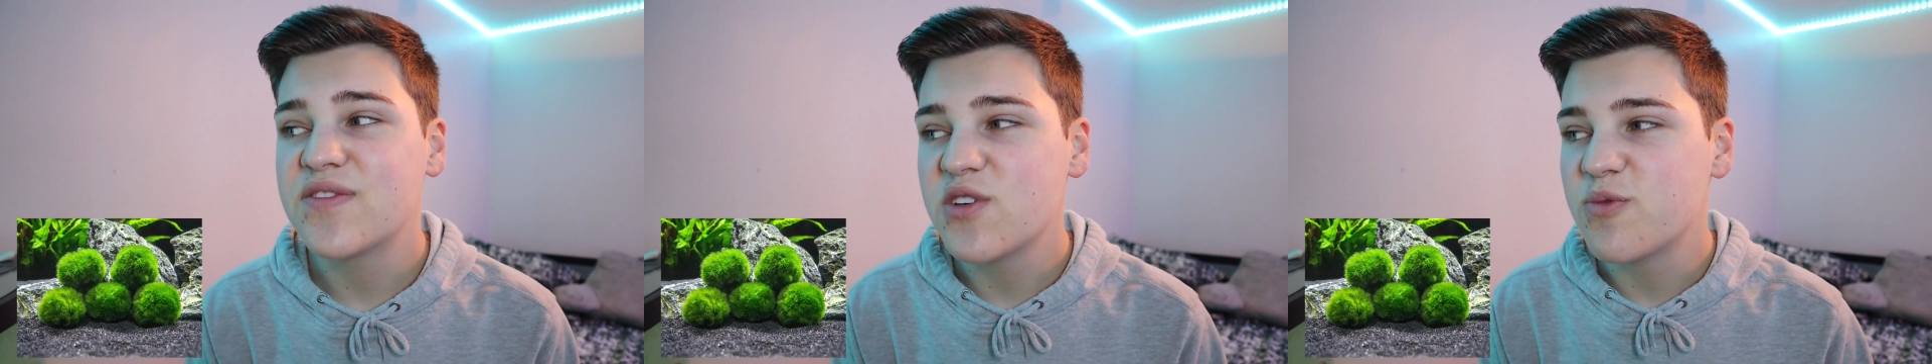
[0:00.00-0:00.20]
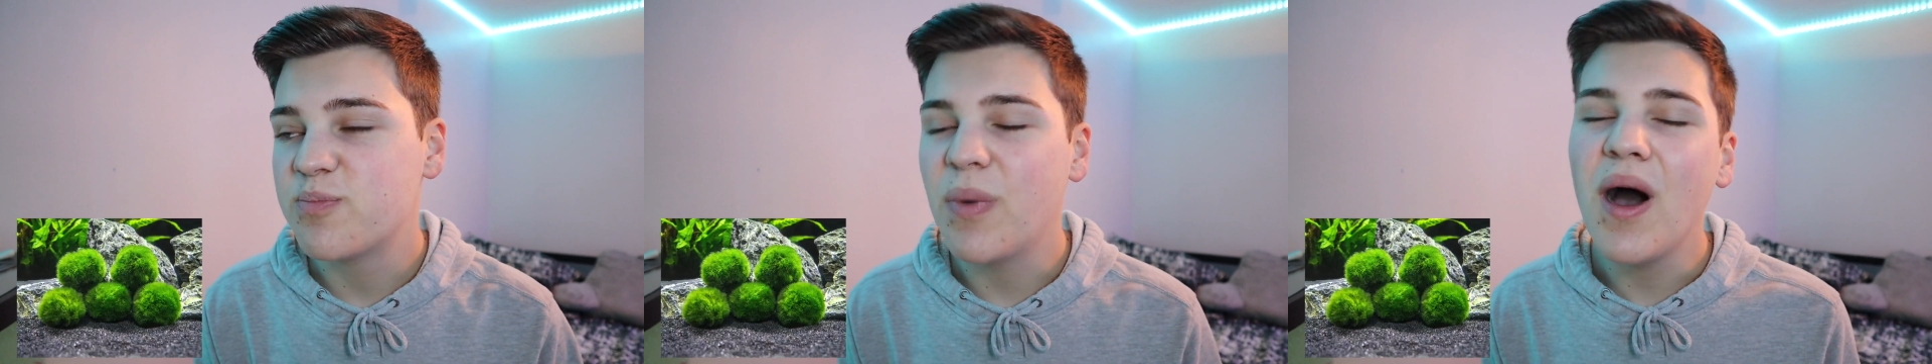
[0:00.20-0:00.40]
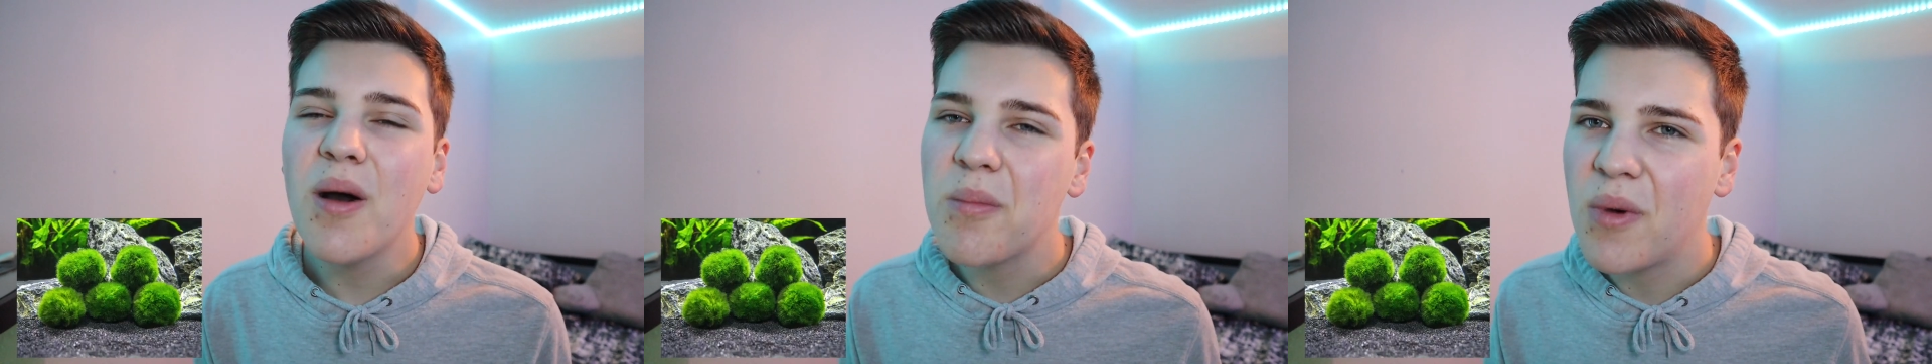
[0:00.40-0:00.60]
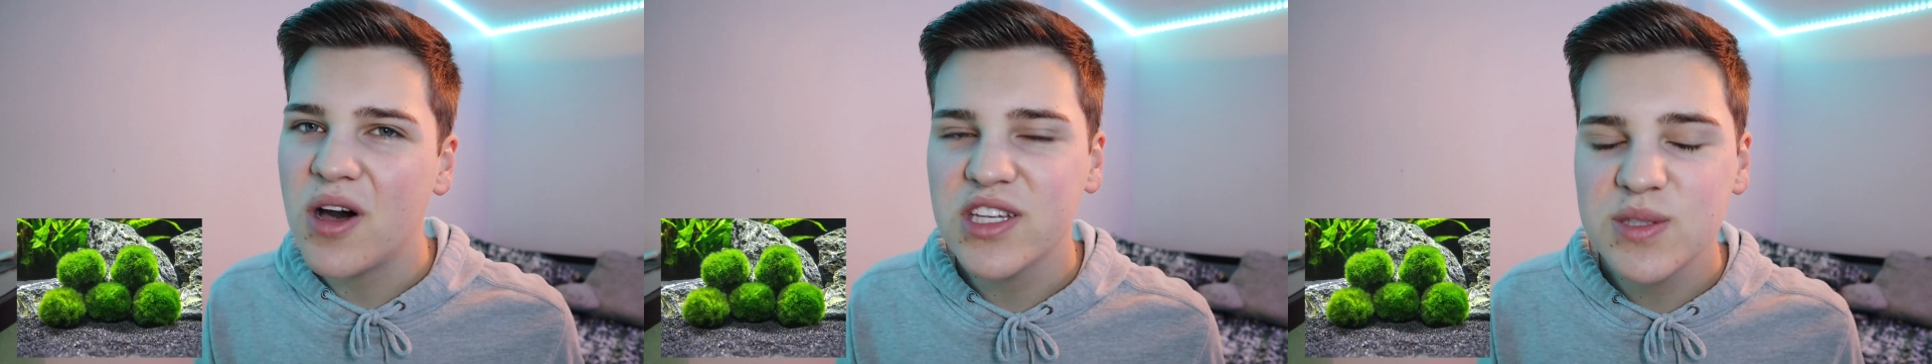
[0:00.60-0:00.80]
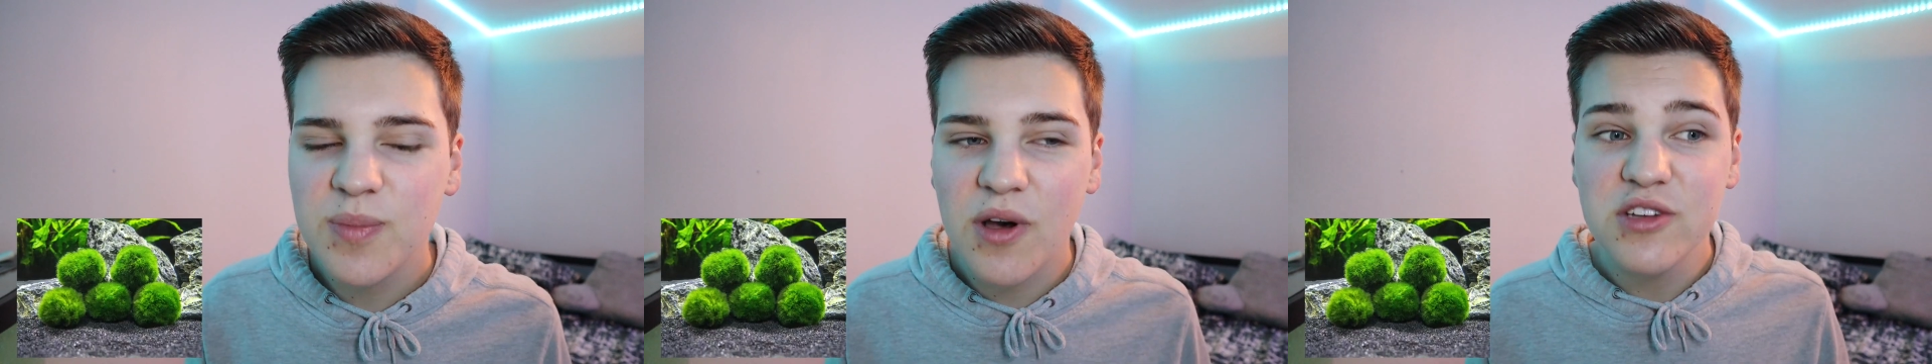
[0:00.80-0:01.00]
you've bought
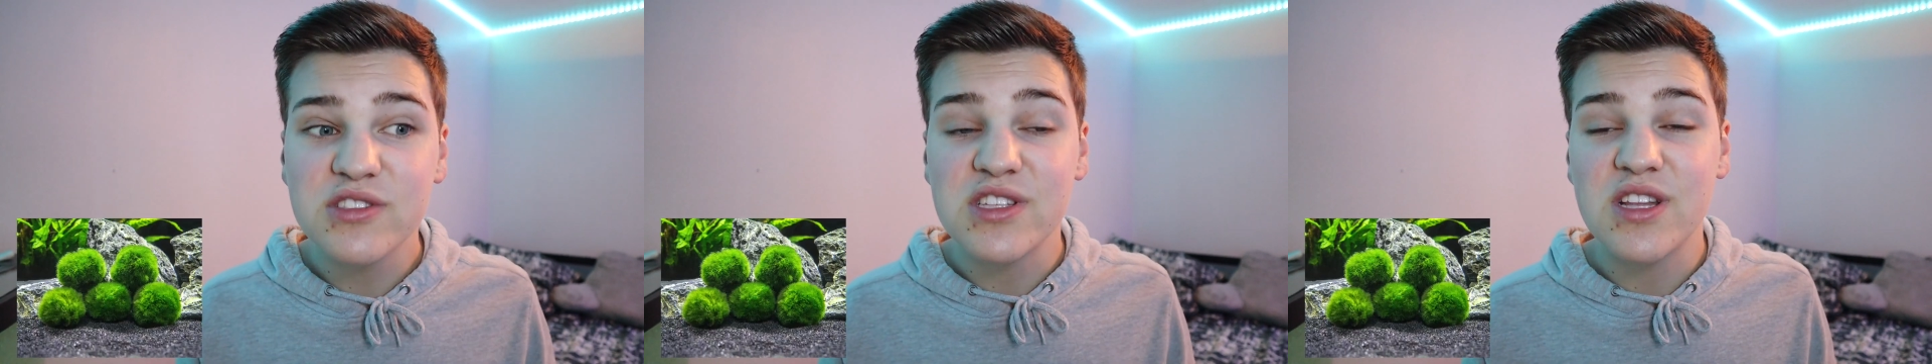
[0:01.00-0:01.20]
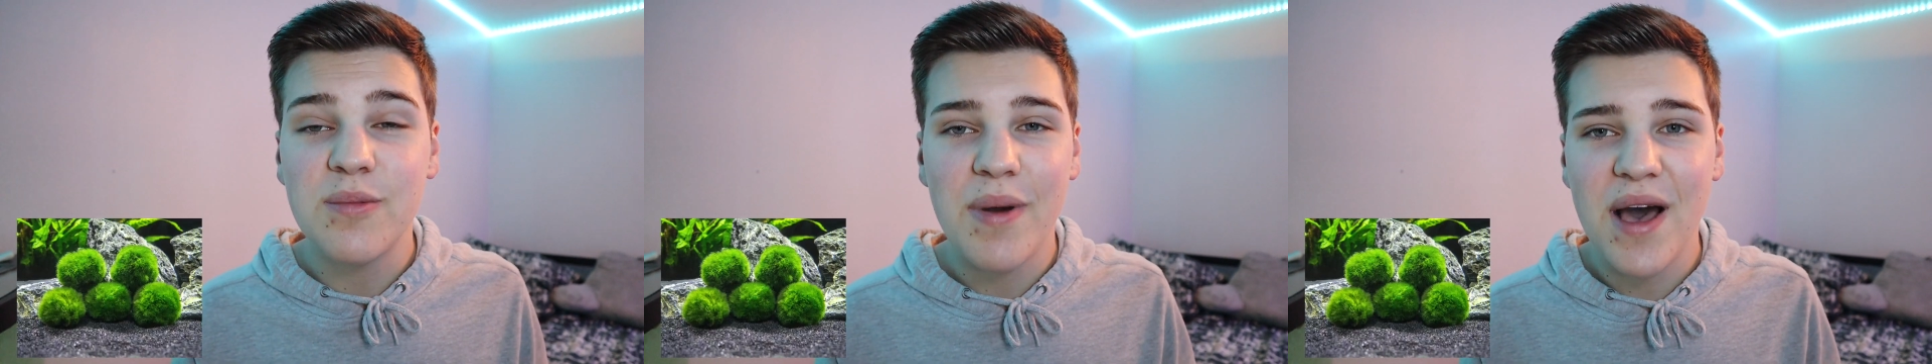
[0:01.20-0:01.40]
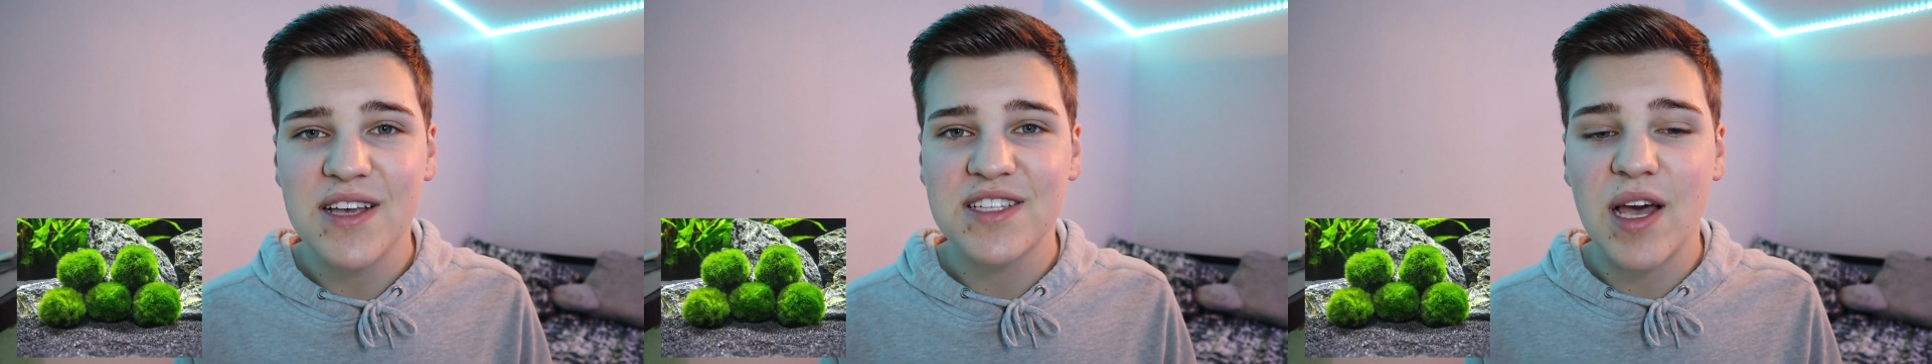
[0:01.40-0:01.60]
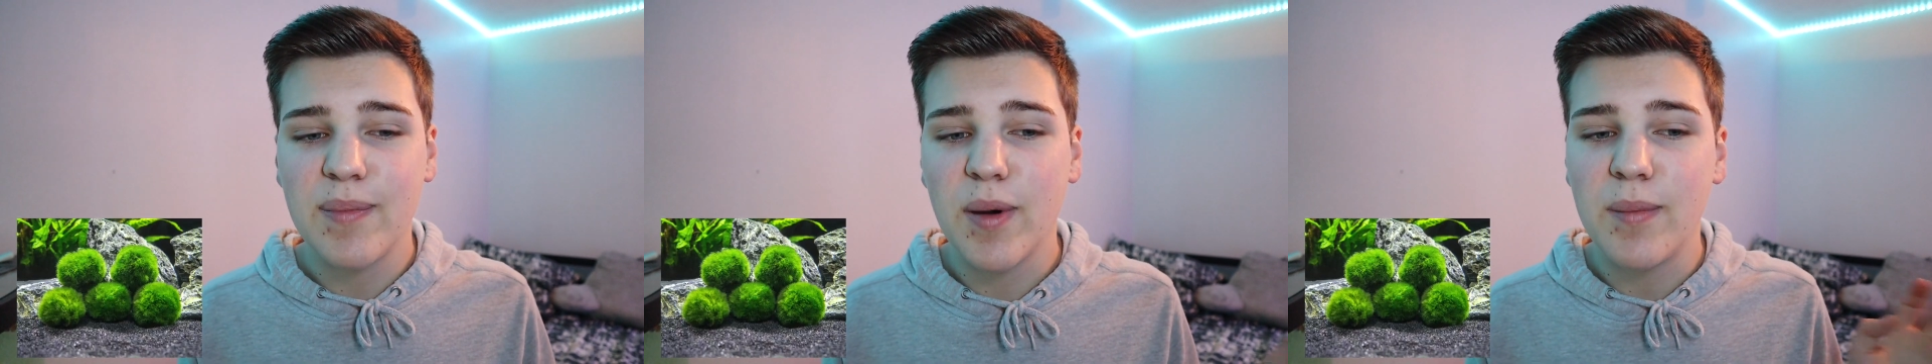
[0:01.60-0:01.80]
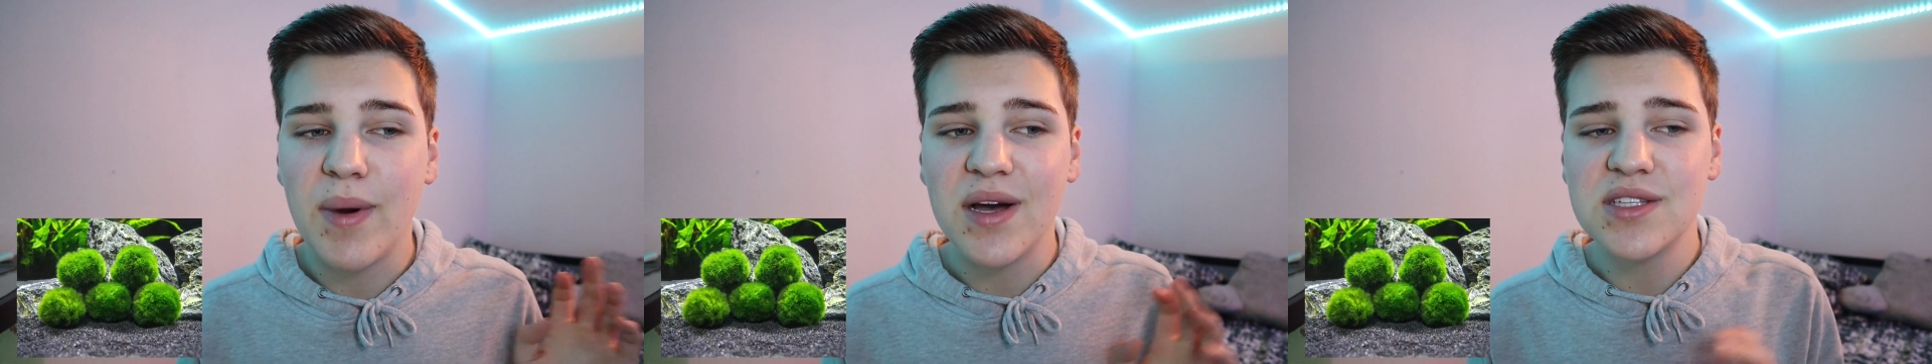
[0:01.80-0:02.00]
mothballs in the past
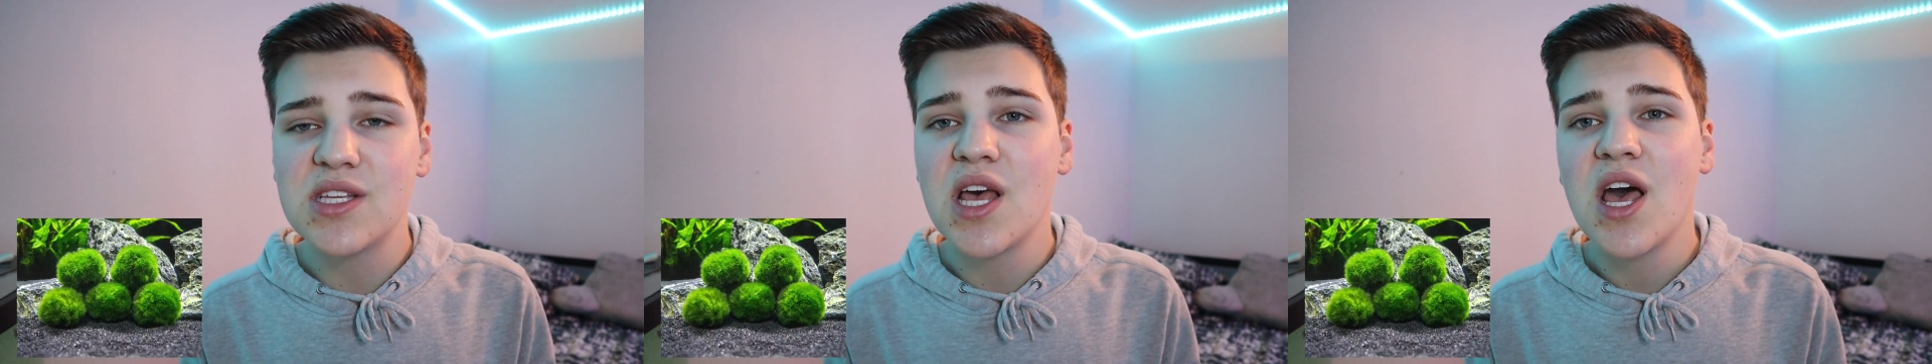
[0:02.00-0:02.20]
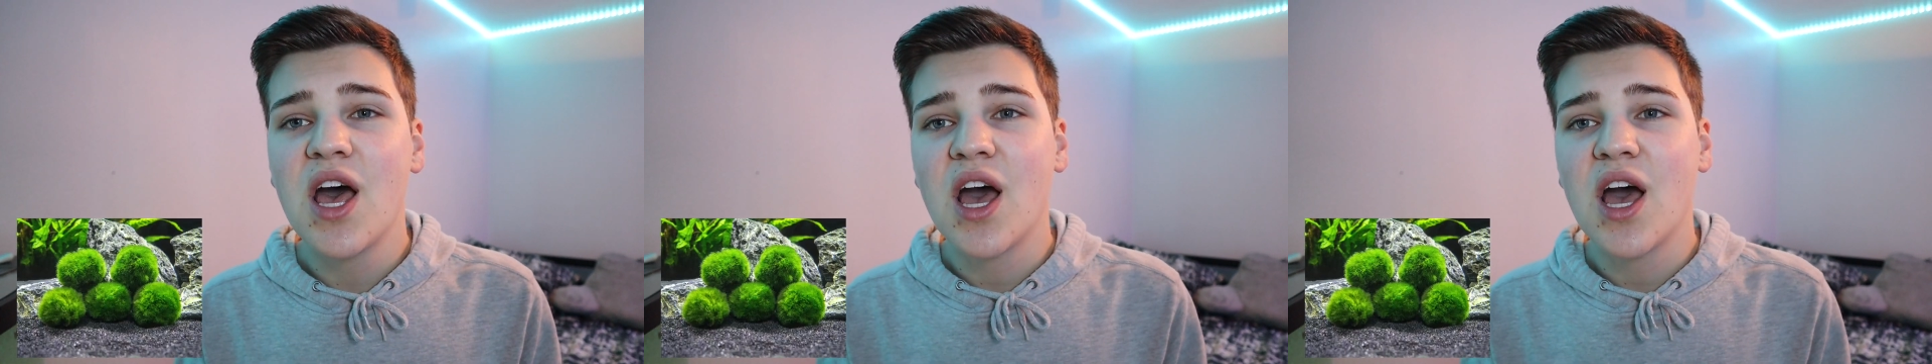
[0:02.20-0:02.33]
couple months,